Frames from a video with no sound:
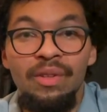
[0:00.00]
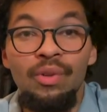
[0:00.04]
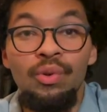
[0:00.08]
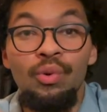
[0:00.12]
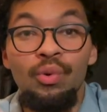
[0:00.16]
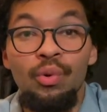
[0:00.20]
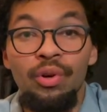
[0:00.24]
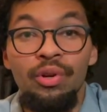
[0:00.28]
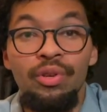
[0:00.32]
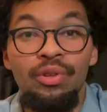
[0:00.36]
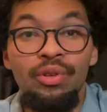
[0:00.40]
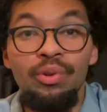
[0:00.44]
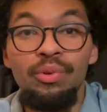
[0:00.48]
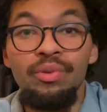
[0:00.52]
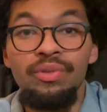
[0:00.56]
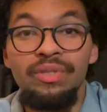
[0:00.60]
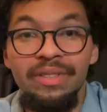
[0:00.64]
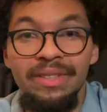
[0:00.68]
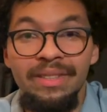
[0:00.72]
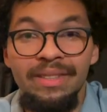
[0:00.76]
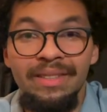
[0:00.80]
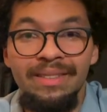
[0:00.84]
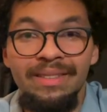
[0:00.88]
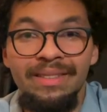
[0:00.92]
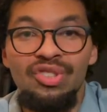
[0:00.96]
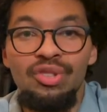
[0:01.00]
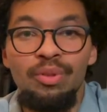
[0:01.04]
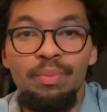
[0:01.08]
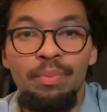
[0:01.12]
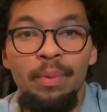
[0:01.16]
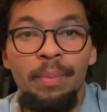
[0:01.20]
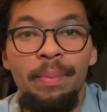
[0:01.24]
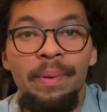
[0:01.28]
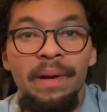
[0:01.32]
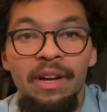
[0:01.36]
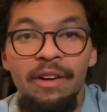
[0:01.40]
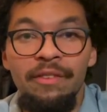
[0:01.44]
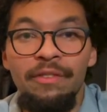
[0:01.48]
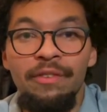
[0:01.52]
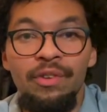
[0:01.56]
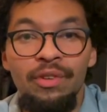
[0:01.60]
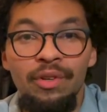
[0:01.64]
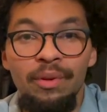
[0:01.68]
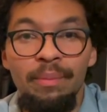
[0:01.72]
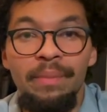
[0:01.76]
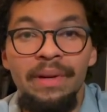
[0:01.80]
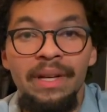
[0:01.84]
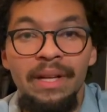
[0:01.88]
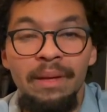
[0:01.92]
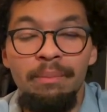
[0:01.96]
you are using to prepare for
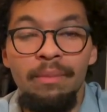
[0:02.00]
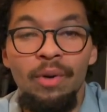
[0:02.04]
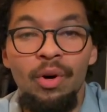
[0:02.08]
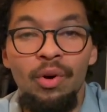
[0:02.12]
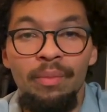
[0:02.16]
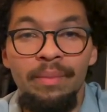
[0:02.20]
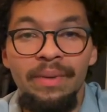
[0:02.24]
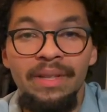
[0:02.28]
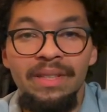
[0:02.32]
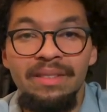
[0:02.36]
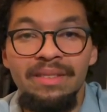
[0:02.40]
your big moment.